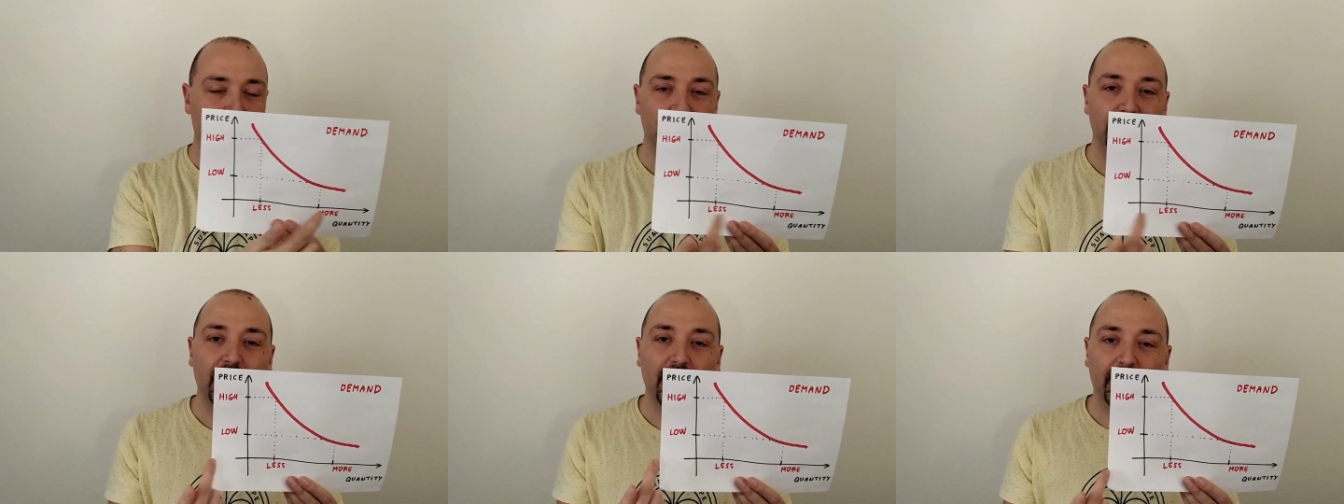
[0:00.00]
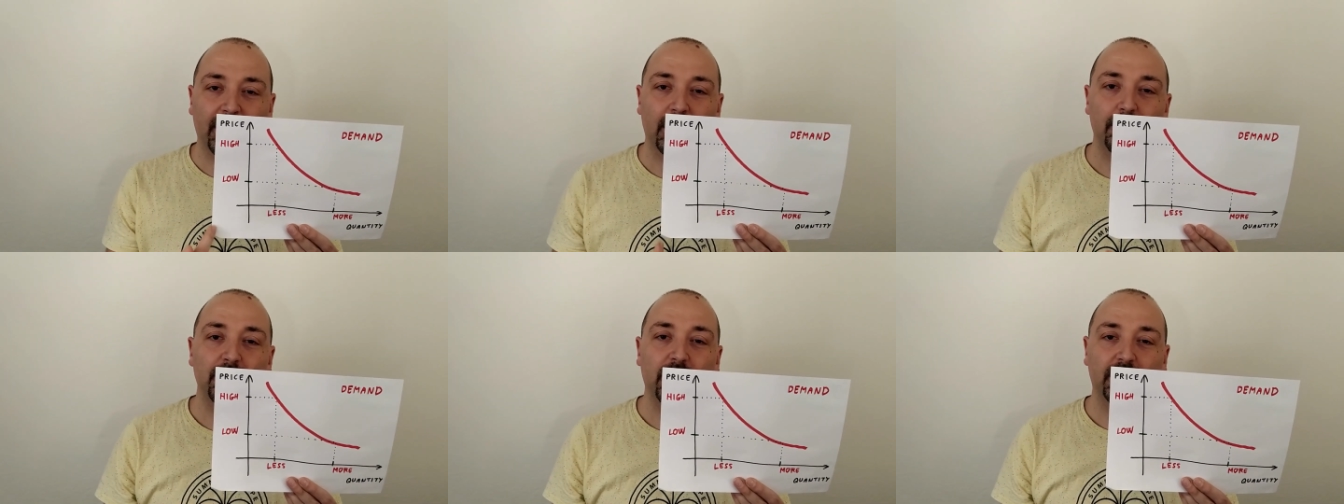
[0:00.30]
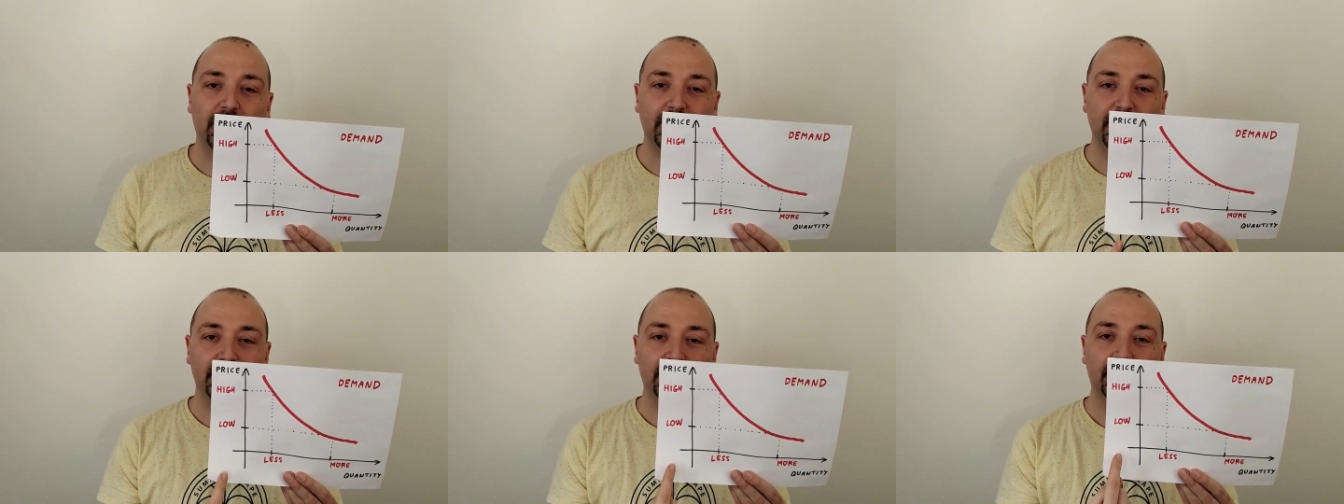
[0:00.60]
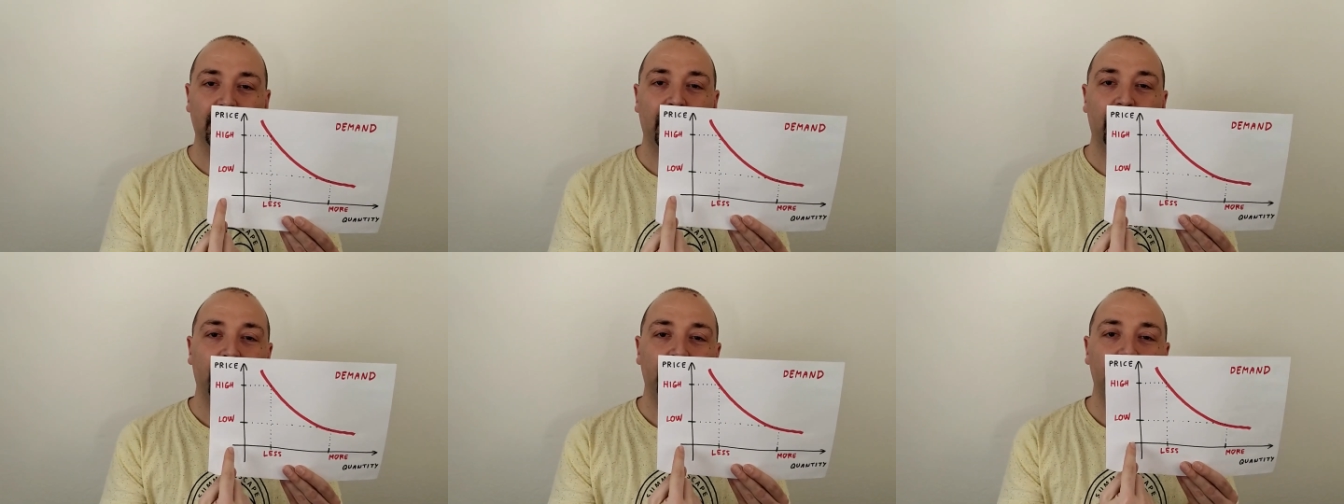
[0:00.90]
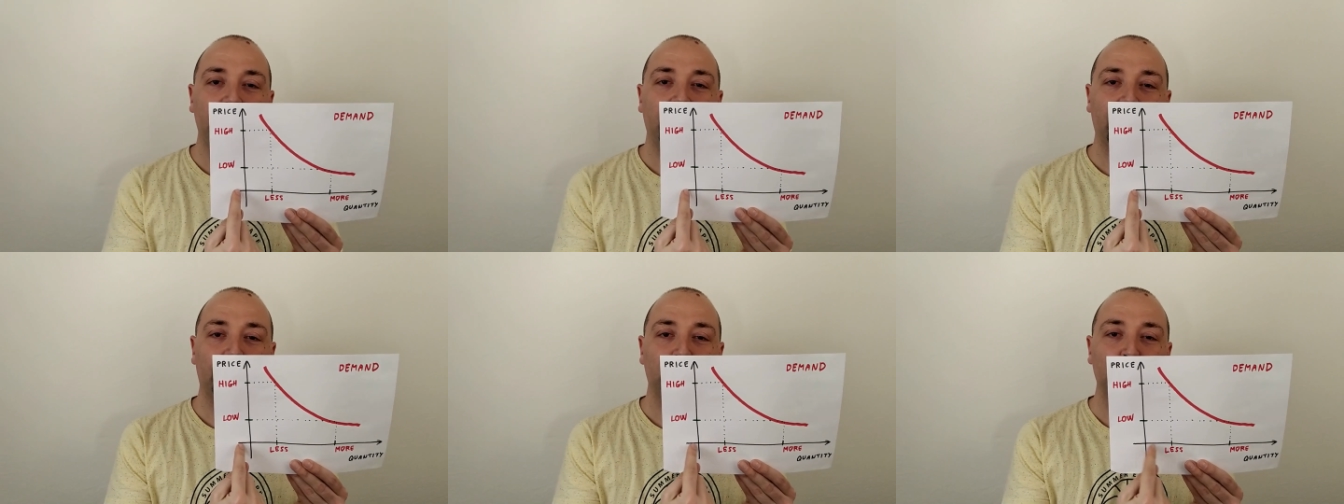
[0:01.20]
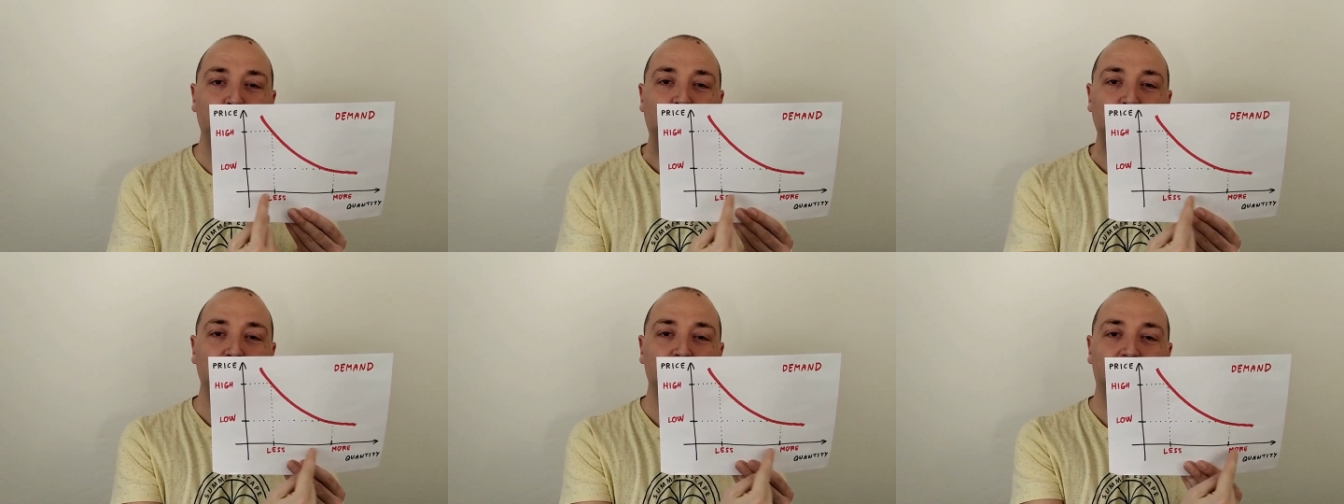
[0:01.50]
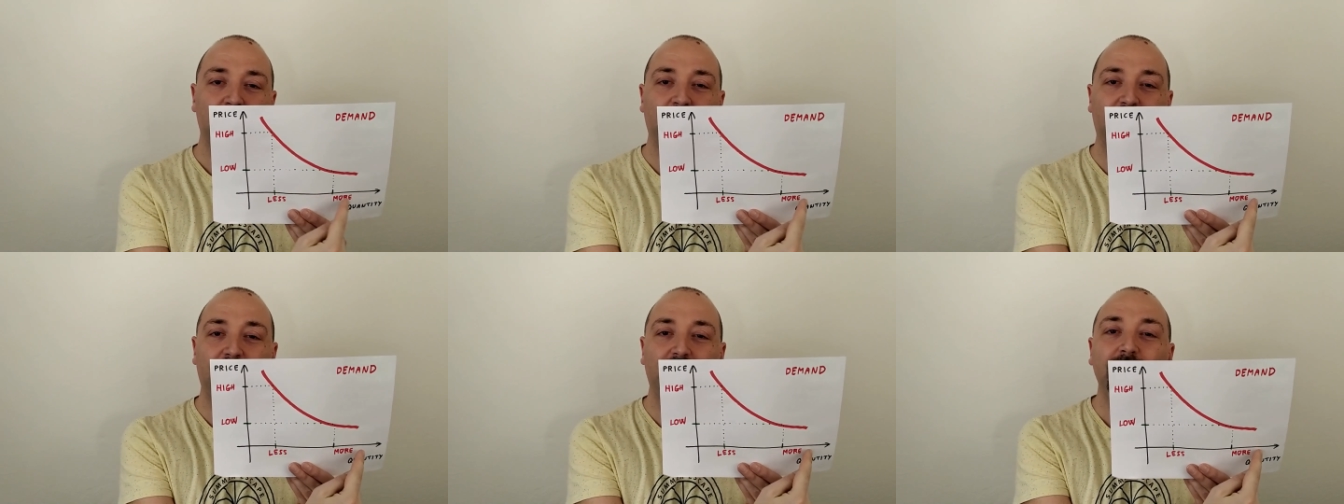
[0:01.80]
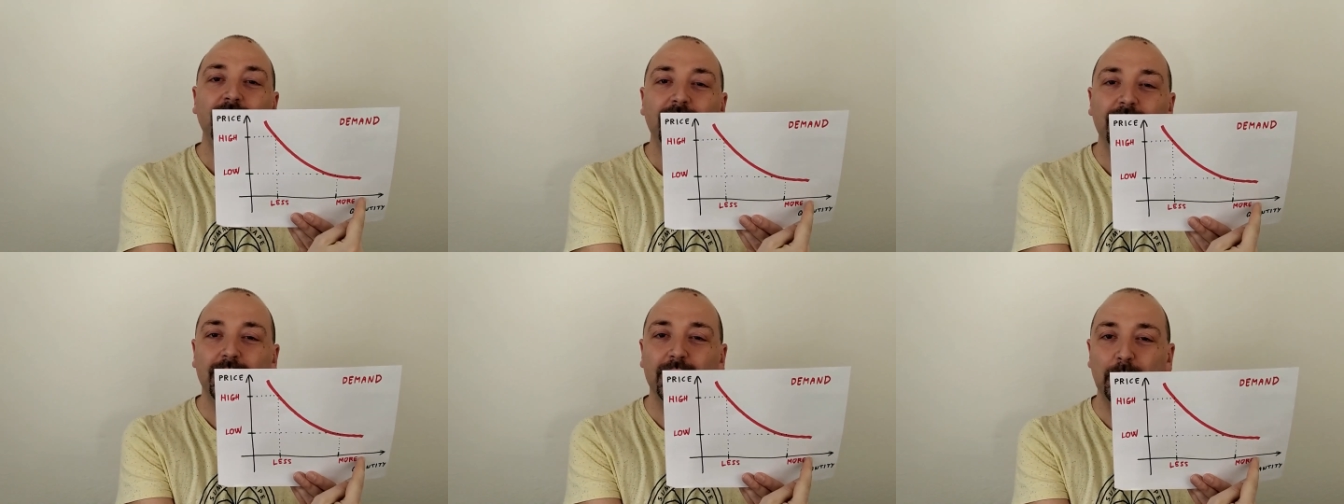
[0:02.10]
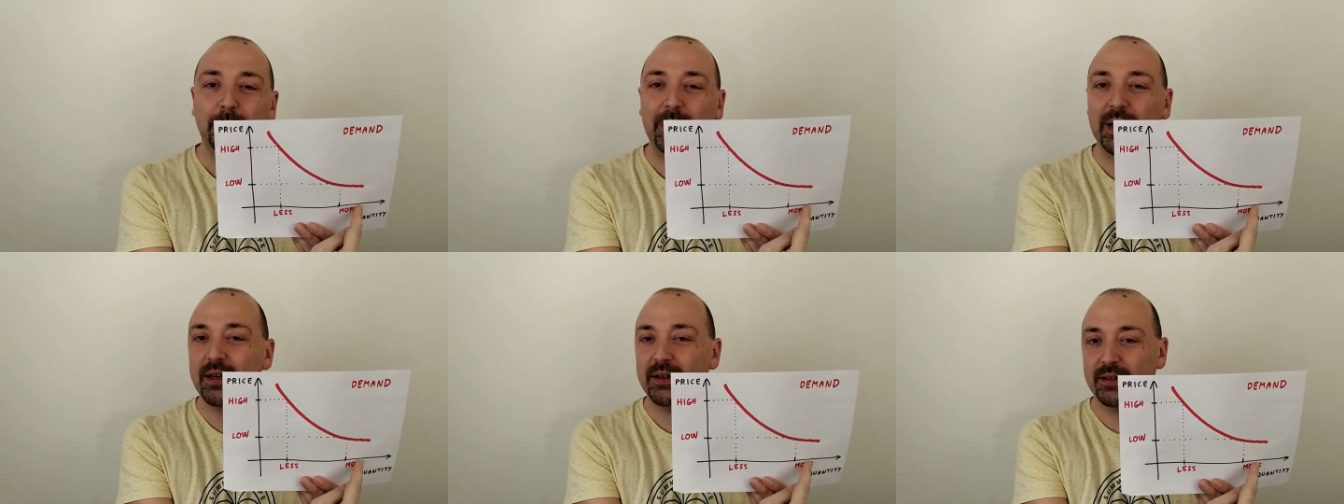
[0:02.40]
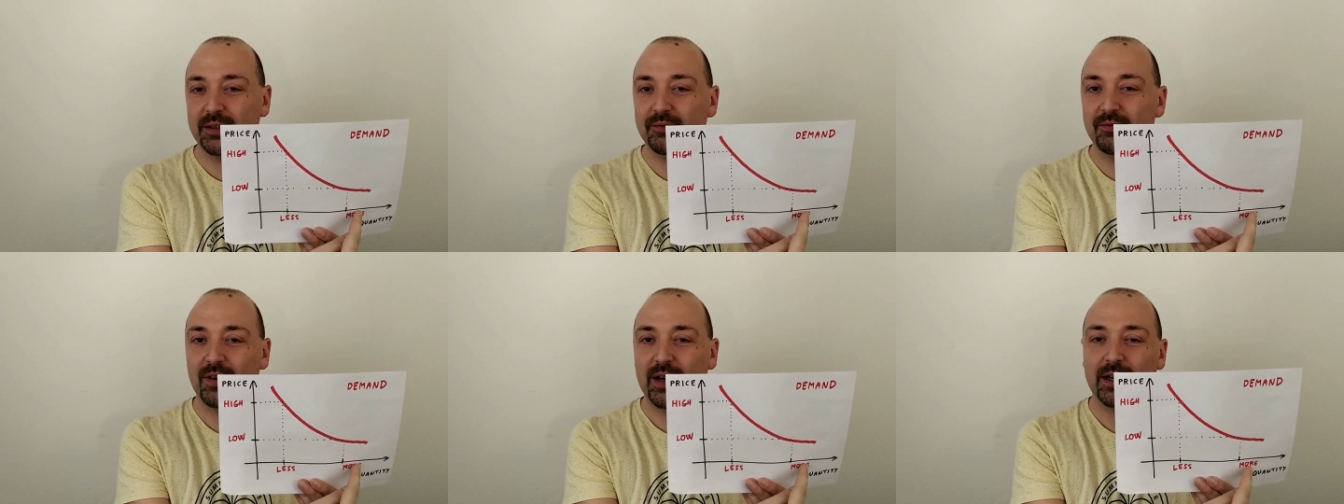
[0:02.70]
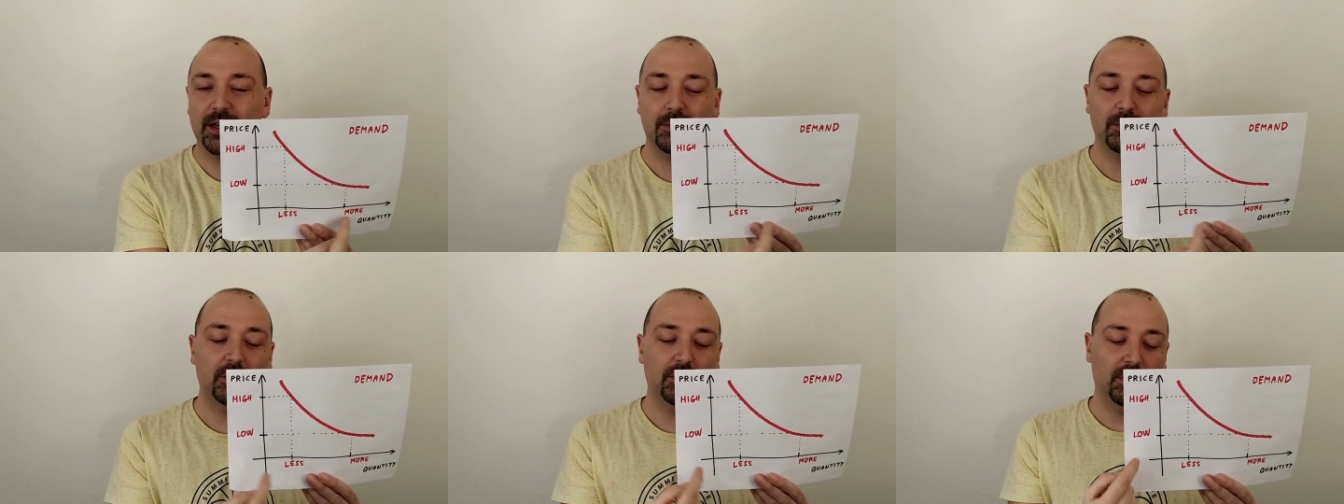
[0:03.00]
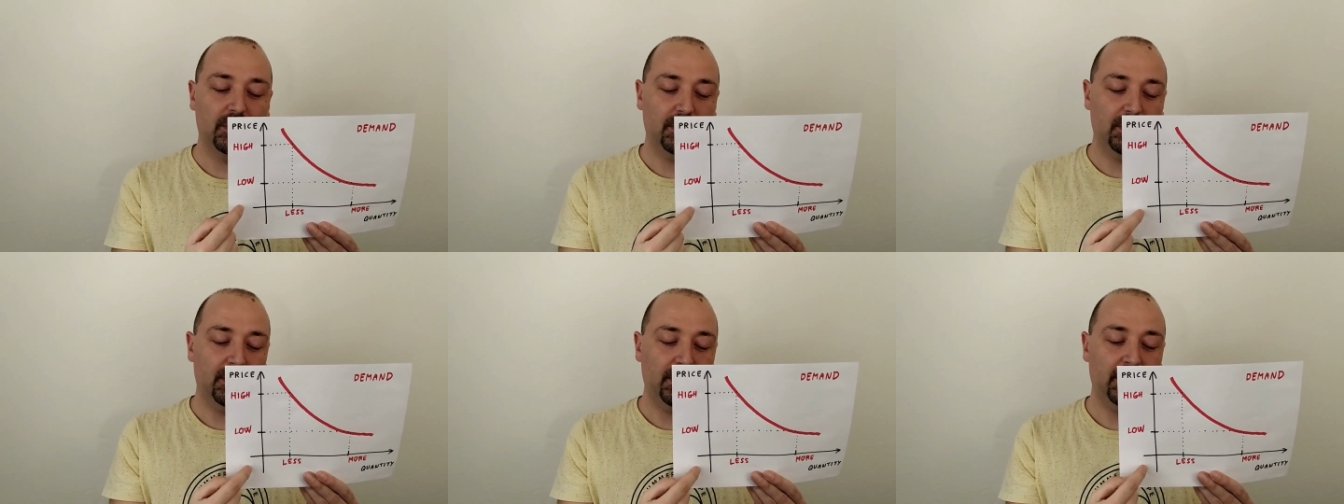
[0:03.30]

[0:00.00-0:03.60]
diagram like this, here you put the independent variable,